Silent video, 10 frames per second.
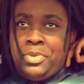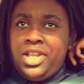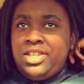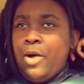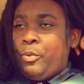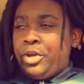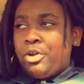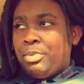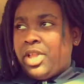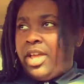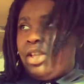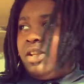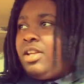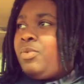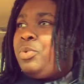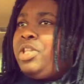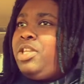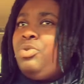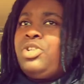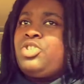I mean, that's not weird, but like,
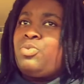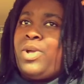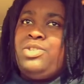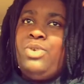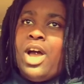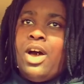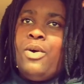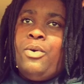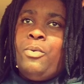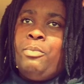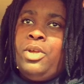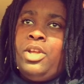really, you can just wait till you get home?